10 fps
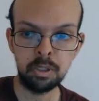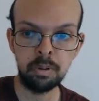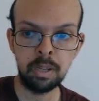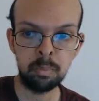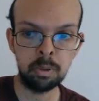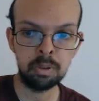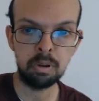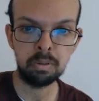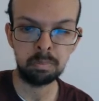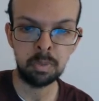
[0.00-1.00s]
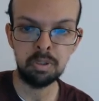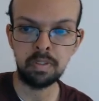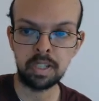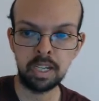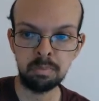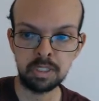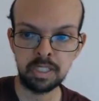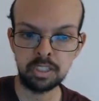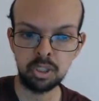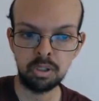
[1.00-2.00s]
and will not move the game
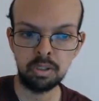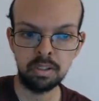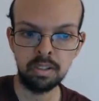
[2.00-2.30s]
state on.